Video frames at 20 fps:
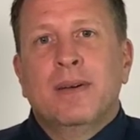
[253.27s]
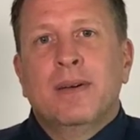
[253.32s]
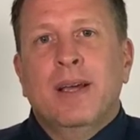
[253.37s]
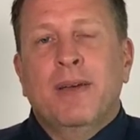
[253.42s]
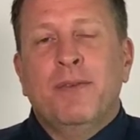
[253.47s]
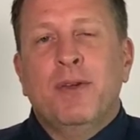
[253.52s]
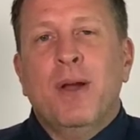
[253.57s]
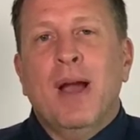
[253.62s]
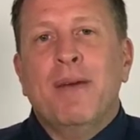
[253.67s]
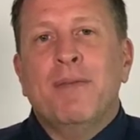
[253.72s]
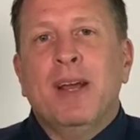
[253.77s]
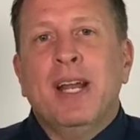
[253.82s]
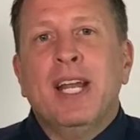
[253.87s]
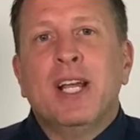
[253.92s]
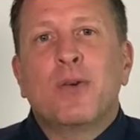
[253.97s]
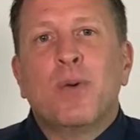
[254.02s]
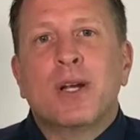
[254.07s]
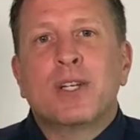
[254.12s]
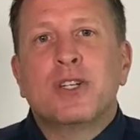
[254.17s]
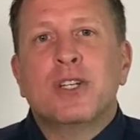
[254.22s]
If you have any
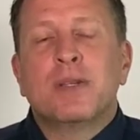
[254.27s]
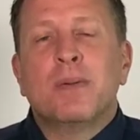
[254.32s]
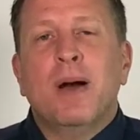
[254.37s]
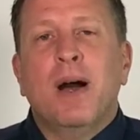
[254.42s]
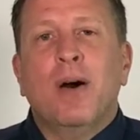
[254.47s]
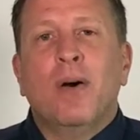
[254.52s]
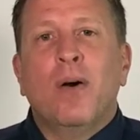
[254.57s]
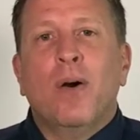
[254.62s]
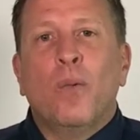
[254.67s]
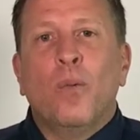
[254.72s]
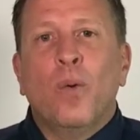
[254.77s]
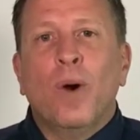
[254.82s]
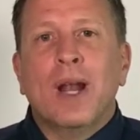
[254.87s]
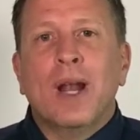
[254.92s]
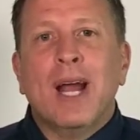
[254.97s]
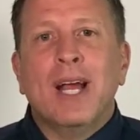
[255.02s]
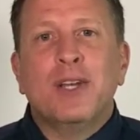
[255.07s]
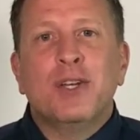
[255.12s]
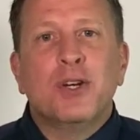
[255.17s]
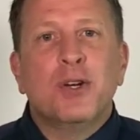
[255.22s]
questions about what
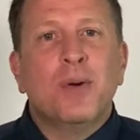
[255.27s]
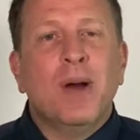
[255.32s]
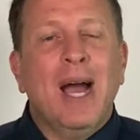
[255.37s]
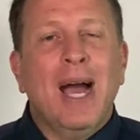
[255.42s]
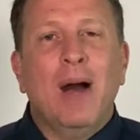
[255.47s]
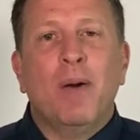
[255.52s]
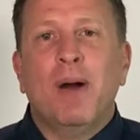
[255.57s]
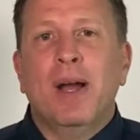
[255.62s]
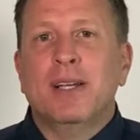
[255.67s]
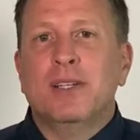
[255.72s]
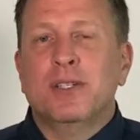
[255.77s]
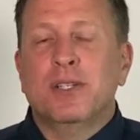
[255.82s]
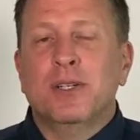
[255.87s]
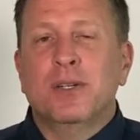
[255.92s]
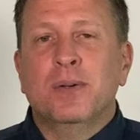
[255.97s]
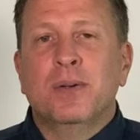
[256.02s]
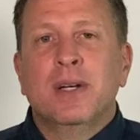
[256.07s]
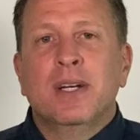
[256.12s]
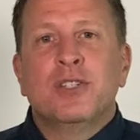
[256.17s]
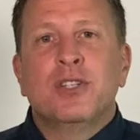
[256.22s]
I do, how I
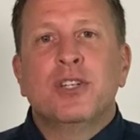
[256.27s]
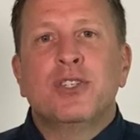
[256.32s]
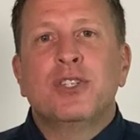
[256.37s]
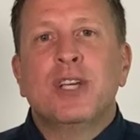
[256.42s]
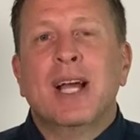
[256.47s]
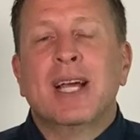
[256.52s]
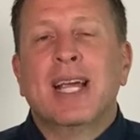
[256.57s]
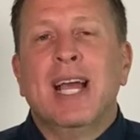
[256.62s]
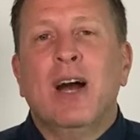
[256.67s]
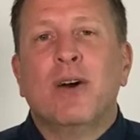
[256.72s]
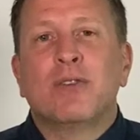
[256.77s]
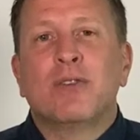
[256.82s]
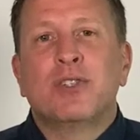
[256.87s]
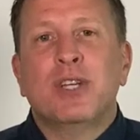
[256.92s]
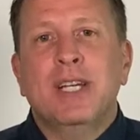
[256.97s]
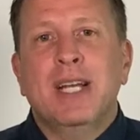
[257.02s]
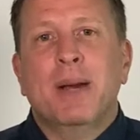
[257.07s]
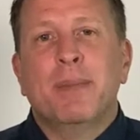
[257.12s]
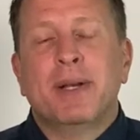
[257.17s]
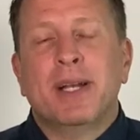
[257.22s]
do, just check out
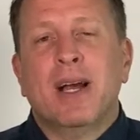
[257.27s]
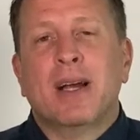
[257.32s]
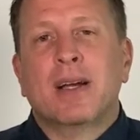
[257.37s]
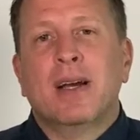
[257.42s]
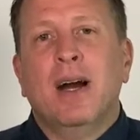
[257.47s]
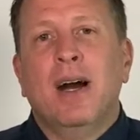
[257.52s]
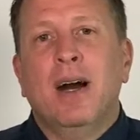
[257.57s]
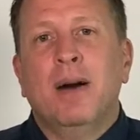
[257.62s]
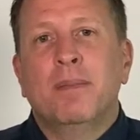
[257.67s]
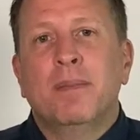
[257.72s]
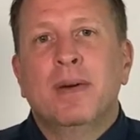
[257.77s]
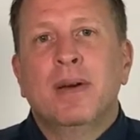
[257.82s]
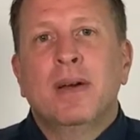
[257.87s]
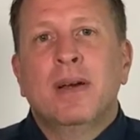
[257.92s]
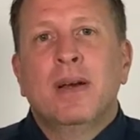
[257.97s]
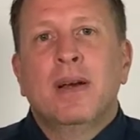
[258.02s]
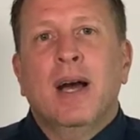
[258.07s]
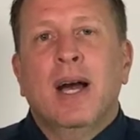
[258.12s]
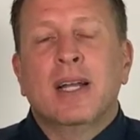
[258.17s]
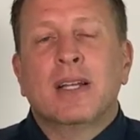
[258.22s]
genehammett.com.
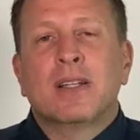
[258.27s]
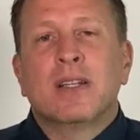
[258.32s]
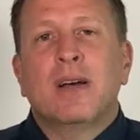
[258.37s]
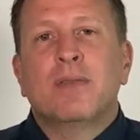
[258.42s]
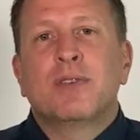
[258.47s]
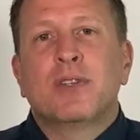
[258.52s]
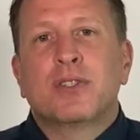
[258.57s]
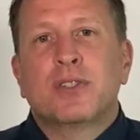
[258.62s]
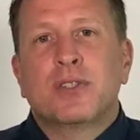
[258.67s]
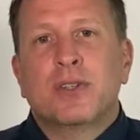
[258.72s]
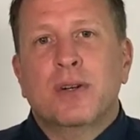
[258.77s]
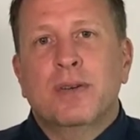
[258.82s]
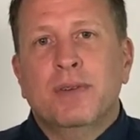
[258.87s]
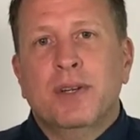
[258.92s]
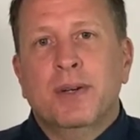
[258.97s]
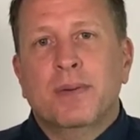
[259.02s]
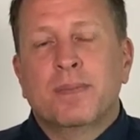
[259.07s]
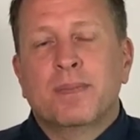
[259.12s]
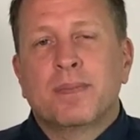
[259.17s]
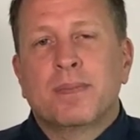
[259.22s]
I'd love to serve
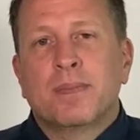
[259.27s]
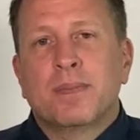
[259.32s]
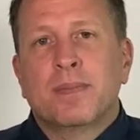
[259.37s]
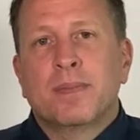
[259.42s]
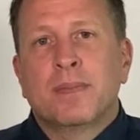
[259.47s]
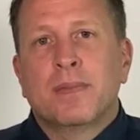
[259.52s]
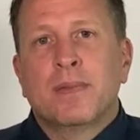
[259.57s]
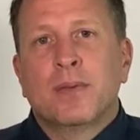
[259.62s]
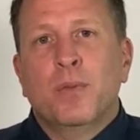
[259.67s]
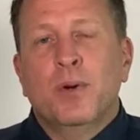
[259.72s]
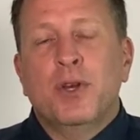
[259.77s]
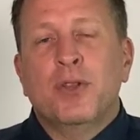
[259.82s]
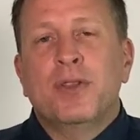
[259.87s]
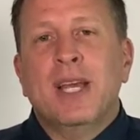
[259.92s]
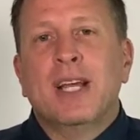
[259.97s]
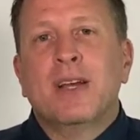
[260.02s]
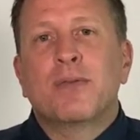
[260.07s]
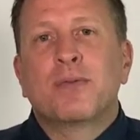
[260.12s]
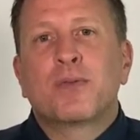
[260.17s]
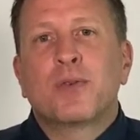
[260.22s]
you. When you
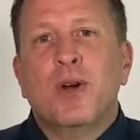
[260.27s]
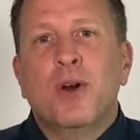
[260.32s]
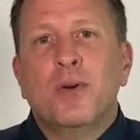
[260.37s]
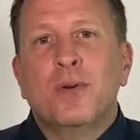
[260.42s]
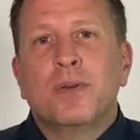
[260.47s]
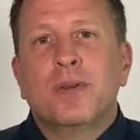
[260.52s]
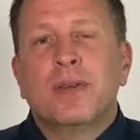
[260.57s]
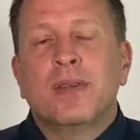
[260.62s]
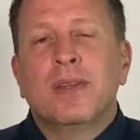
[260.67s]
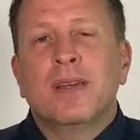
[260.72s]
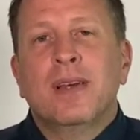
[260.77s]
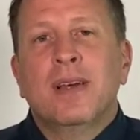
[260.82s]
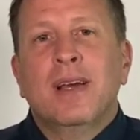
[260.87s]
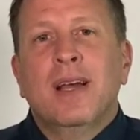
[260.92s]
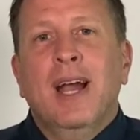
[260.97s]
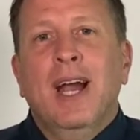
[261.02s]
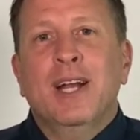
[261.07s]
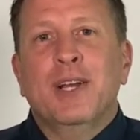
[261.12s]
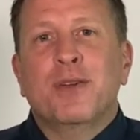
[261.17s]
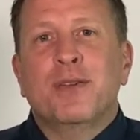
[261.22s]
think of growth,
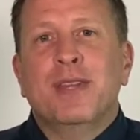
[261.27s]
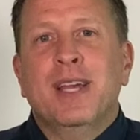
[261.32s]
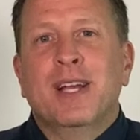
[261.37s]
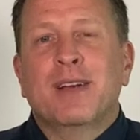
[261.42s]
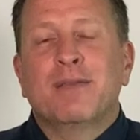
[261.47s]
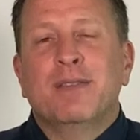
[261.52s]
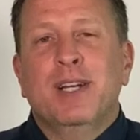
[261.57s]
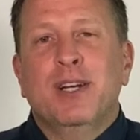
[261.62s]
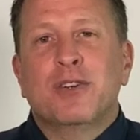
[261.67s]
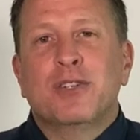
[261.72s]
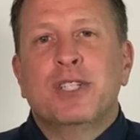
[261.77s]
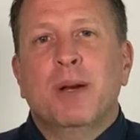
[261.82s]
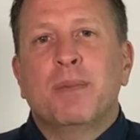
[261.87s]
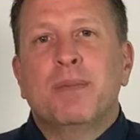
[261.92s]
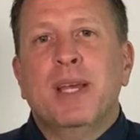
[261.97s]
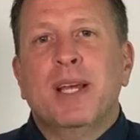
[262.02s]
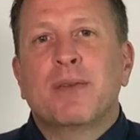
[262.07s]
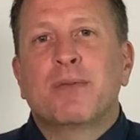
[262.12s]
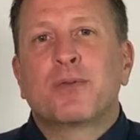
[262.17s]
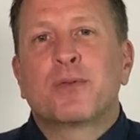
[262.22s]
and you think of
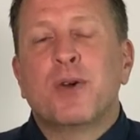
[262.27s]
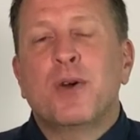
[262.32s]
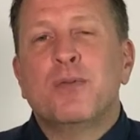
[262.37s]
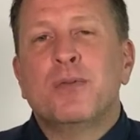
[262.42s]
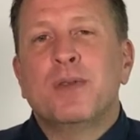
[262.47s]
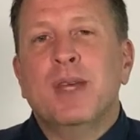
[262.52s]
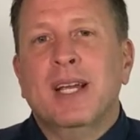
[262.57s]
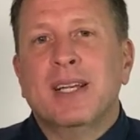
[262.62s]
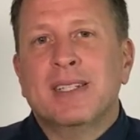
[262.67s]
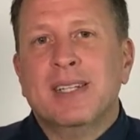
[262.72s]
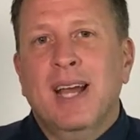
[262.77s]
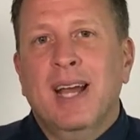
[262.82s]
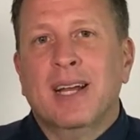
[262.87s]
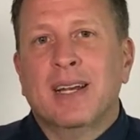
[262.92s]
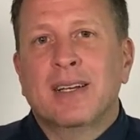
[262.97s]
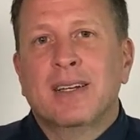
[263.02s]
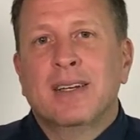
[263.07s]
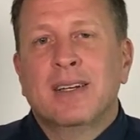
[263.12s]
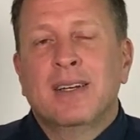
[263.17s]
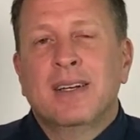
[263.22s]
leadership, think of Growth Think
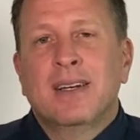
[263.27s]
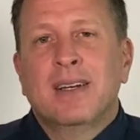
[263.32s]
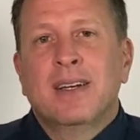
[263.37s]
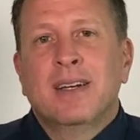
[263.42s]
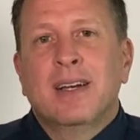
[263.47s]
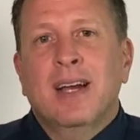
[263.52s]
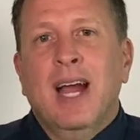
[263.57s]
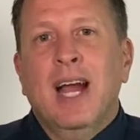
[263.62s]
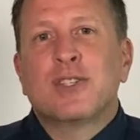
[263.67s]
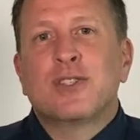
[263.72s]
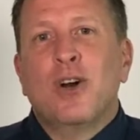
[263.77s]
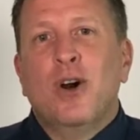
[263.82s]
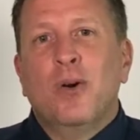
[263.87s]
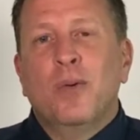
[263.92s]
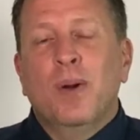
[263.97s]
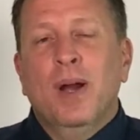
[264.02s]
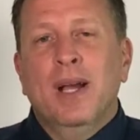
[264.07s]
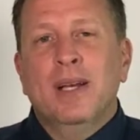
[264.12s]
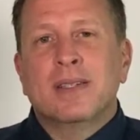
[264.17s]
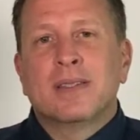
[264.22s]
Tank. As
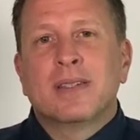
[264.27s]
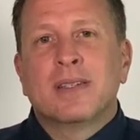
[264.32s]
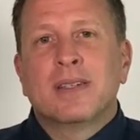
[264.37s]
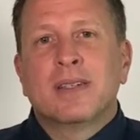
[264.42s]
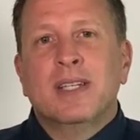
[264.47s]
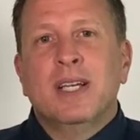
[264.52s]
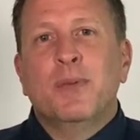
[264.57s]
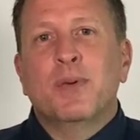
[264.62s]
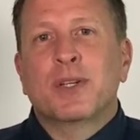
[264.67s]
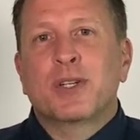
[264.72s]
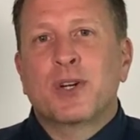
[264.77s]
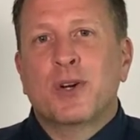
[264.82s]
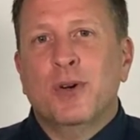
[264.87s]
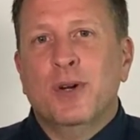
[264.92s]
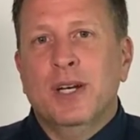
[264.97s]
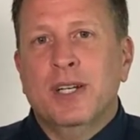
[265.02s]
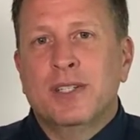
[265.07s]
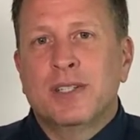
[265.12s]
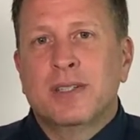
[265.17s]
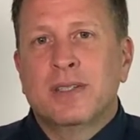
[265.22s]
always, lead with
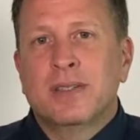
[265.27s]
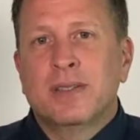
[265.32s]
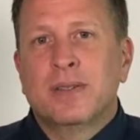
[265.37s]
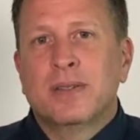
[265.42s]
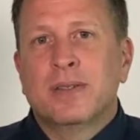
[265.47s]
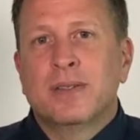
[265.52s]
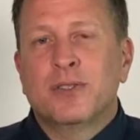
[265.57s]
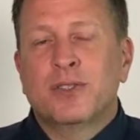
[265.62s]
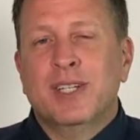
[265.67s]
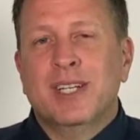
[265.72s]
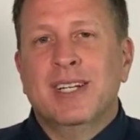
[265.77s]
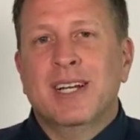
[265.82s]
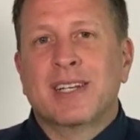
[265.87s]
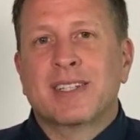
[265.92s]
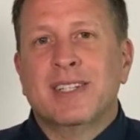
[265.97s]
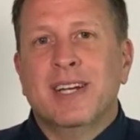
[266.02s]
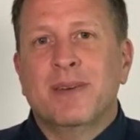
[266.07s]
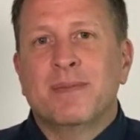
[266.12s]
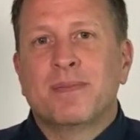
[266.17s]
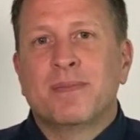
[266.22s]
courage. We'll see you
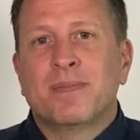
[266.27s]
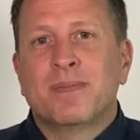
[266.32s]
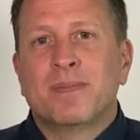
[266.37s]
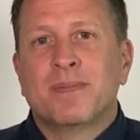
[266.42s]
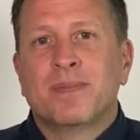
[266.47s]
next time.